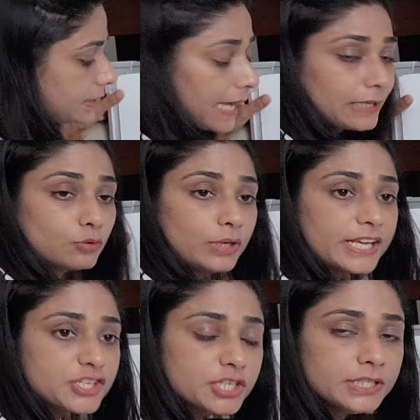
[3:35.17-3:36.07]

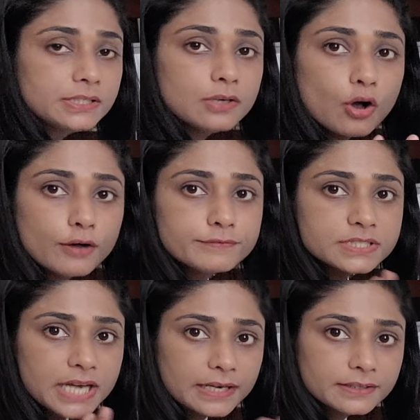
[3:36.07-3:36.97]
calculation of
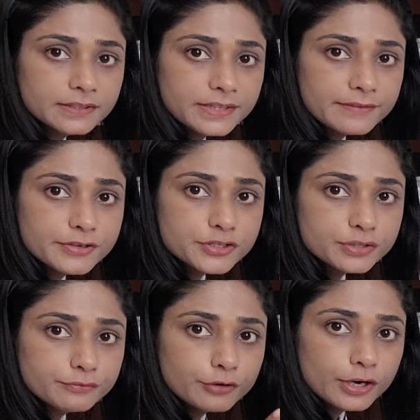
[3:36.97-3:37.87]
standard
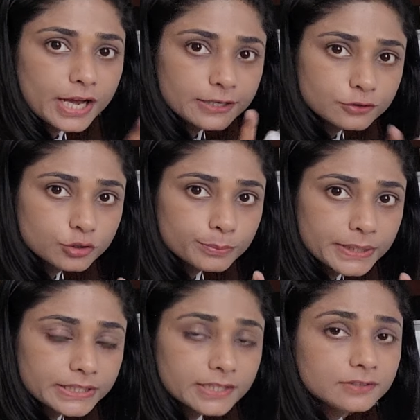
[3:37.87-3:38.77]
deviation for ungrouped
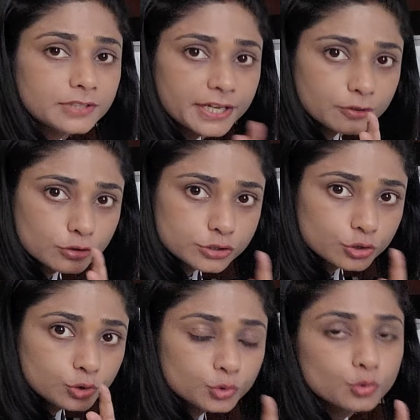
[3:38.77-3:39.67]
data, there are
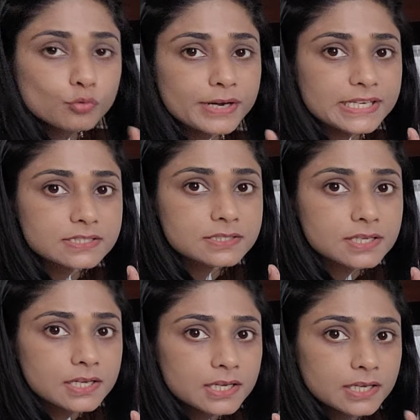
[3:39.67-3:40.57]
also two ways
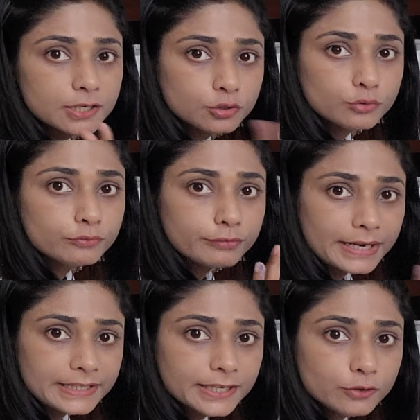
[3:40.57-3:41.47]
to
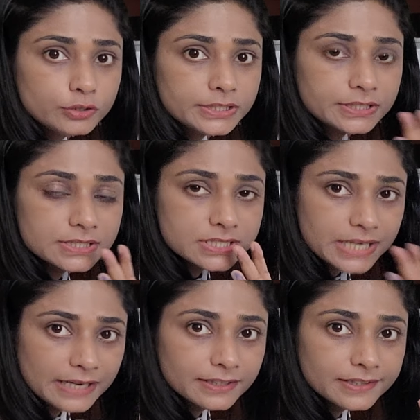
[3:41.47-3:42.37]
find out
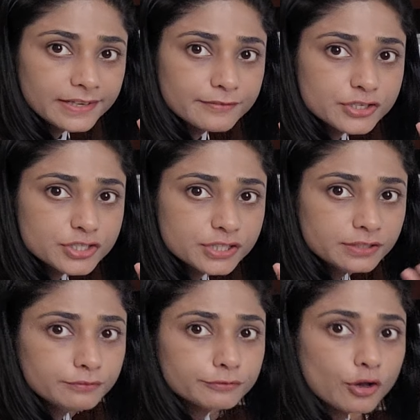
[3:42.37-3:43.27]
standard
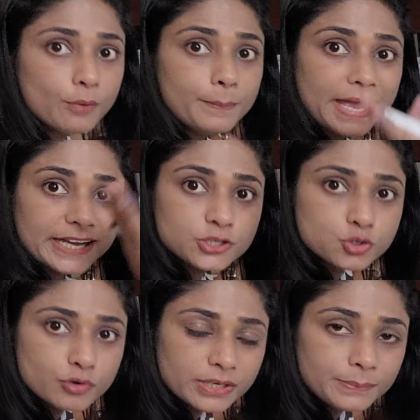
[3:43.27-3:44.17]
deviation from
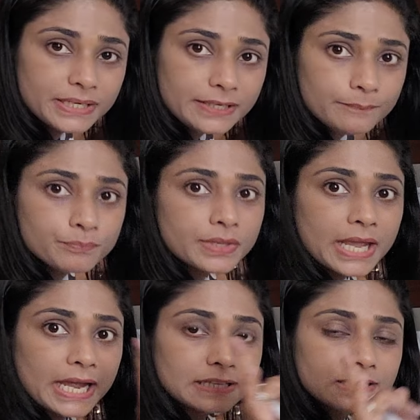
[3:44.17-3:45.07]
actual mean,
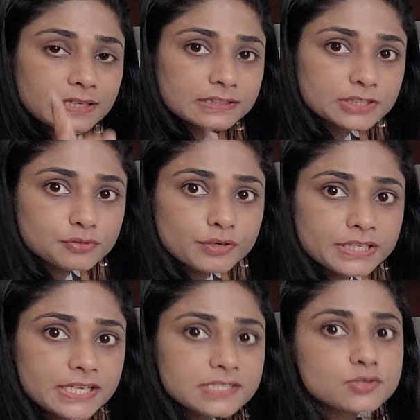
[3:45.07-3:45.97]
and the other
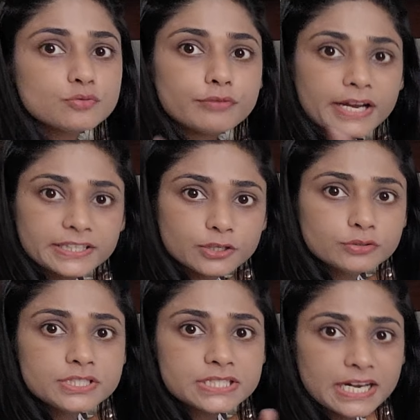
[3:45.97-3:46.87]
one is to find
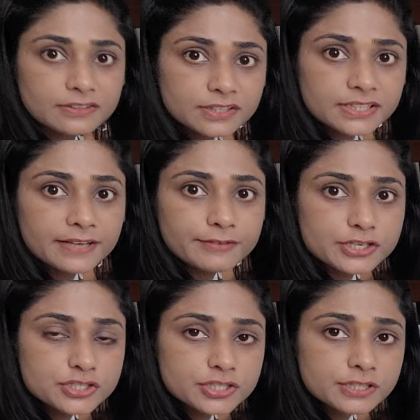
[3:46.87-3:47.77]
out standard
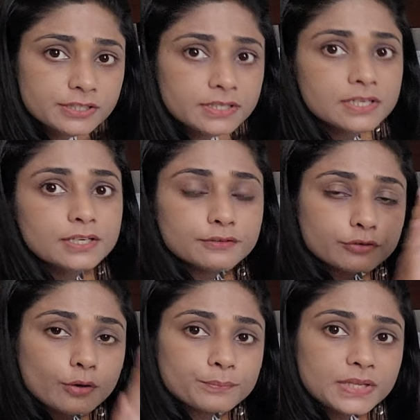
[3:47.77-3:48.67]
deviation
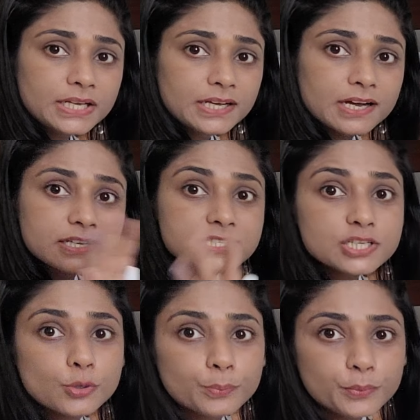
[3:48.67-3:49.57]
from the
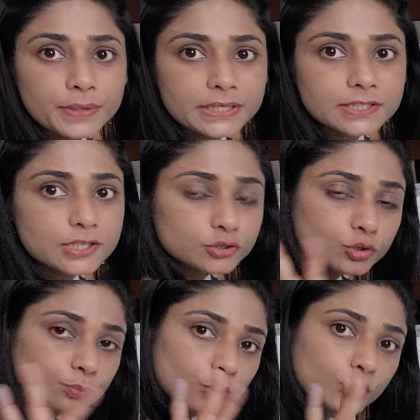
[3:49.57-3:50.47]
assumed mean.
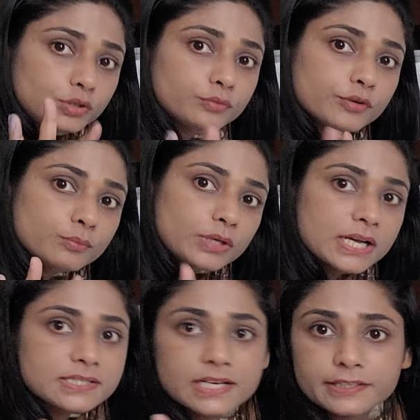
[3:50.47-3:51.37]
So both
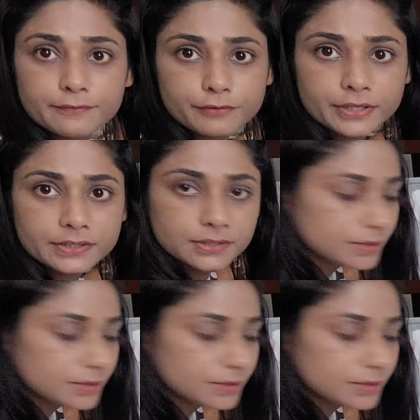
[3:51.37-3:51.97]
formulas are different.